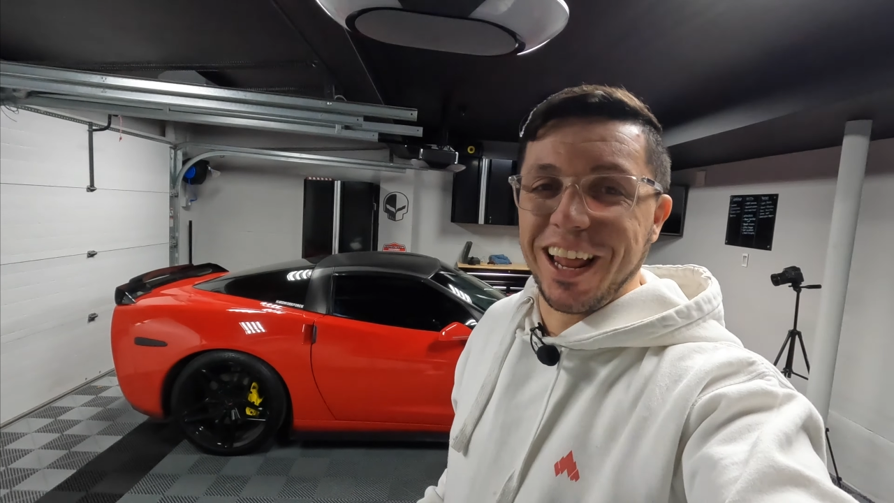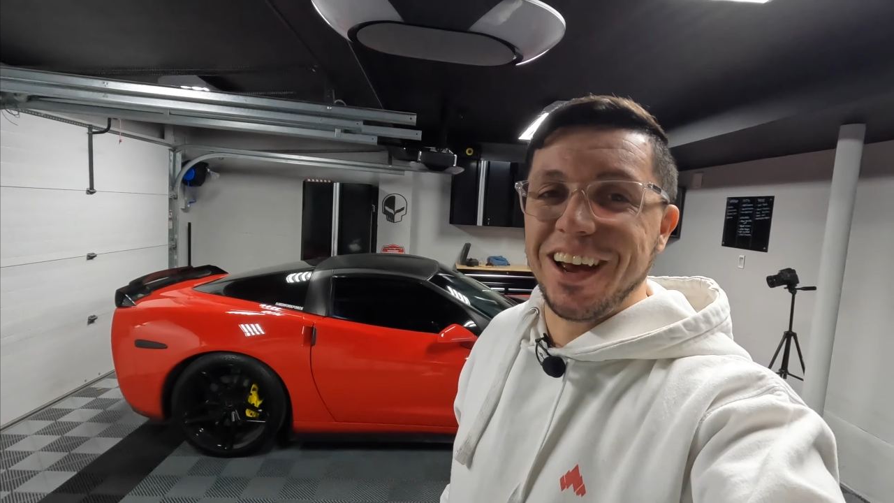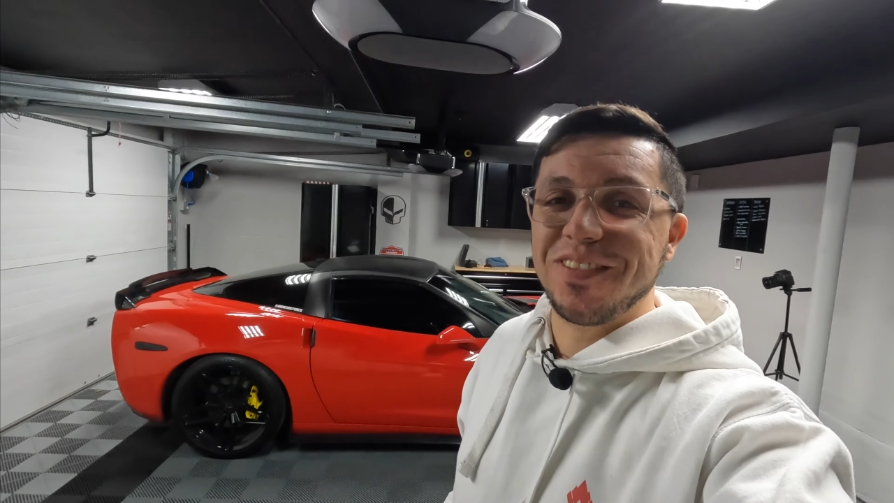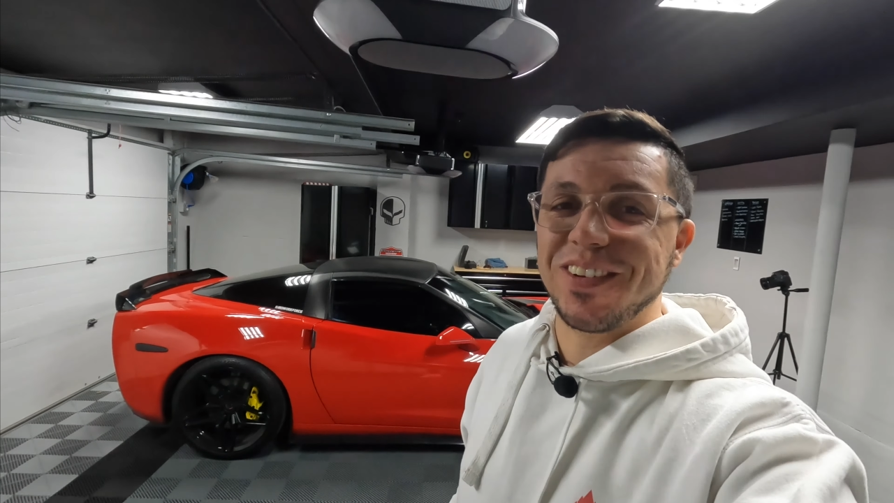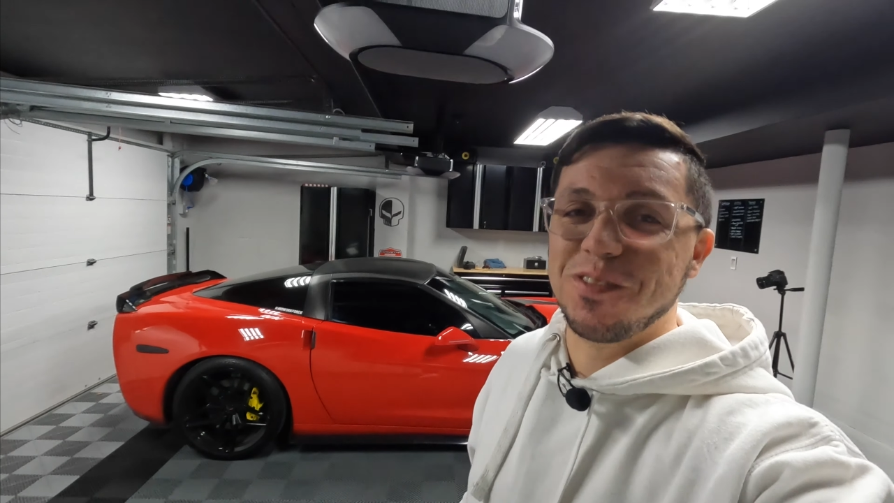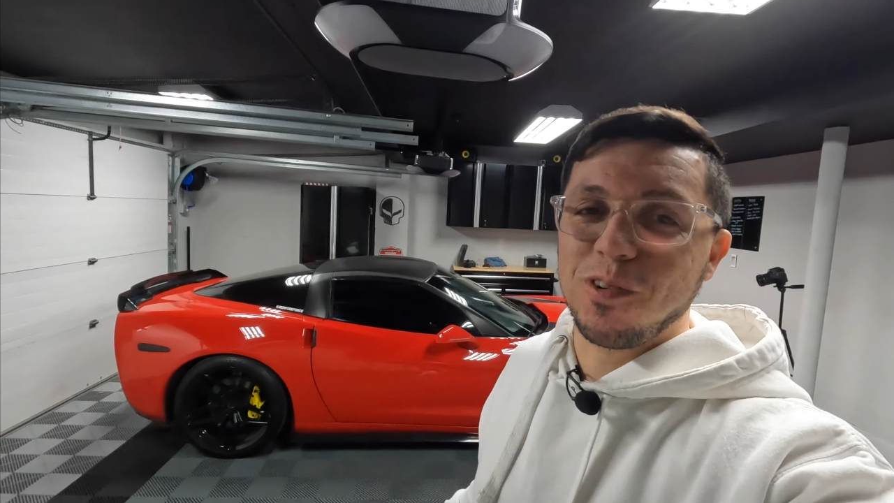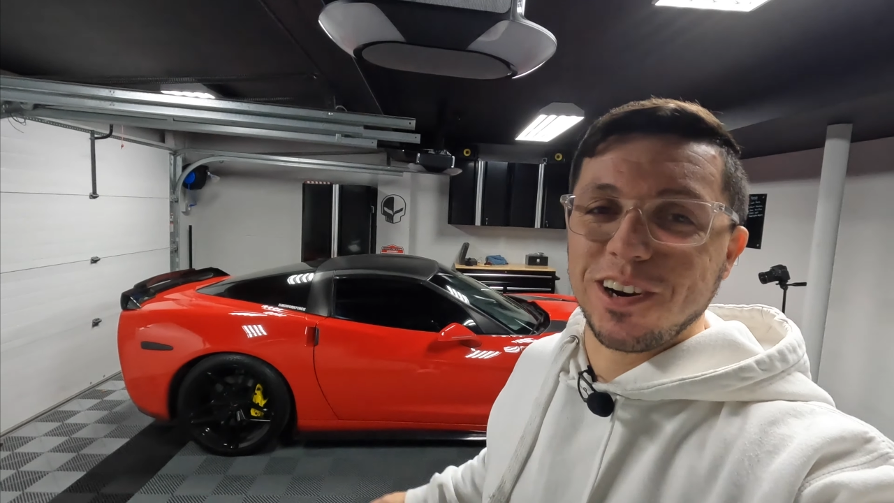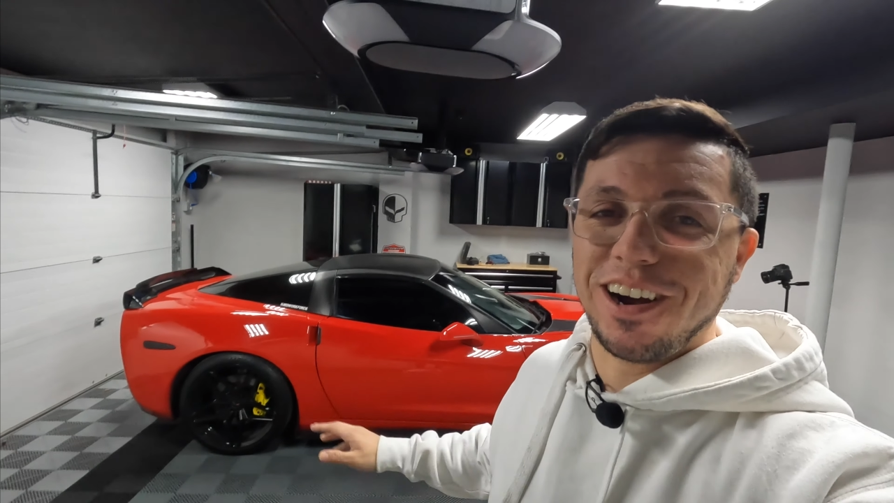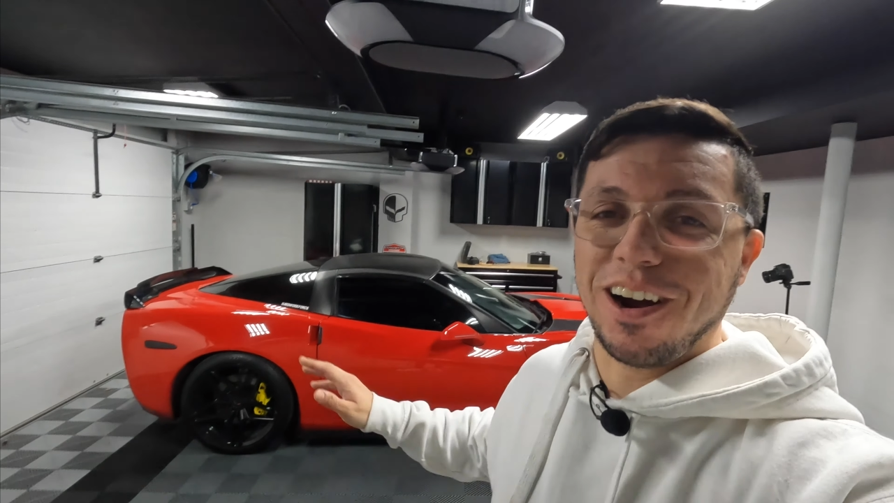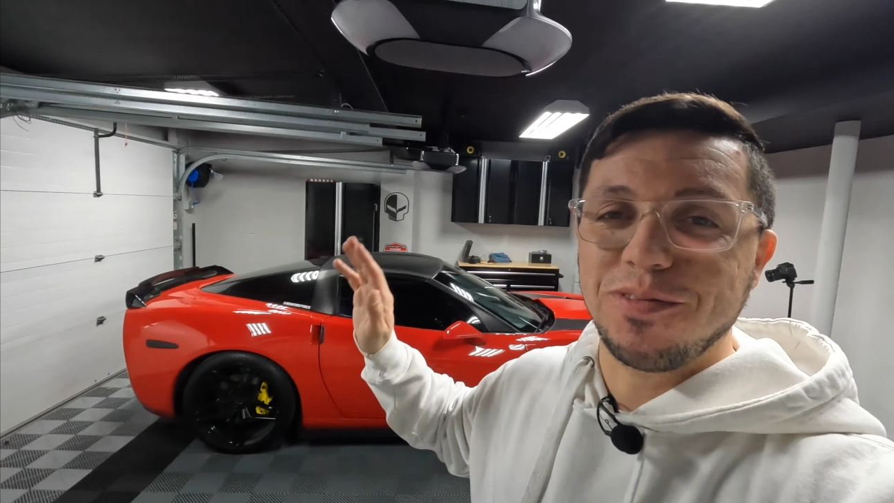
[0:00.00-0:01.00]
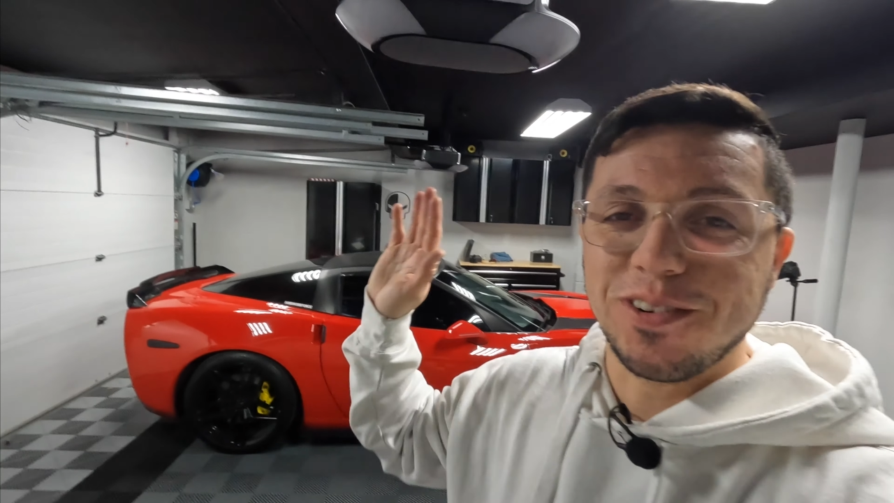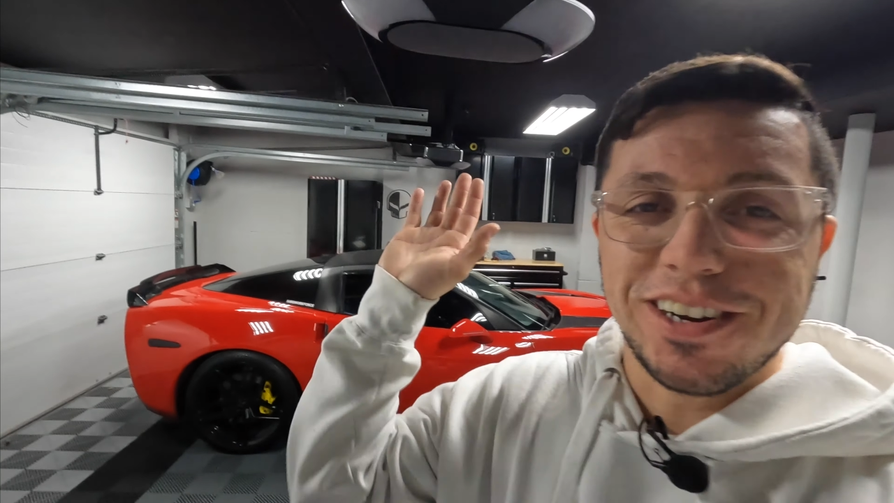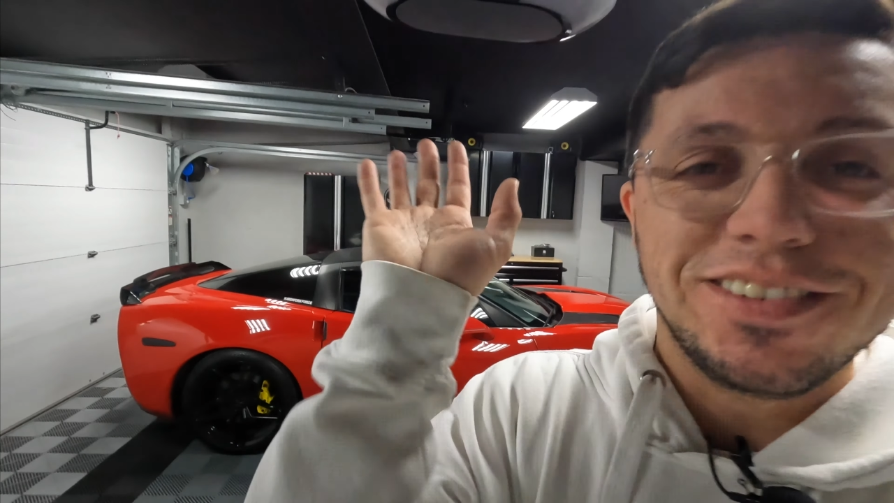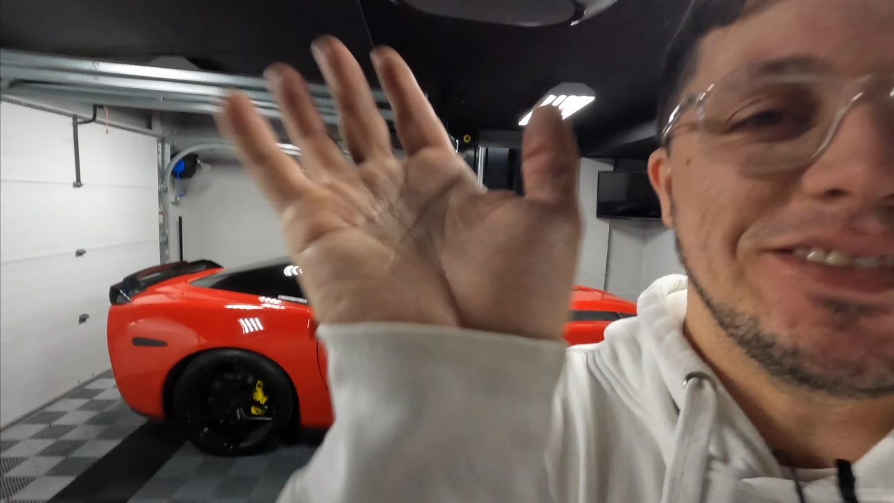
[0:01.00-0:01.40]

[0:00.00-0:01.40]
life and work hard for it.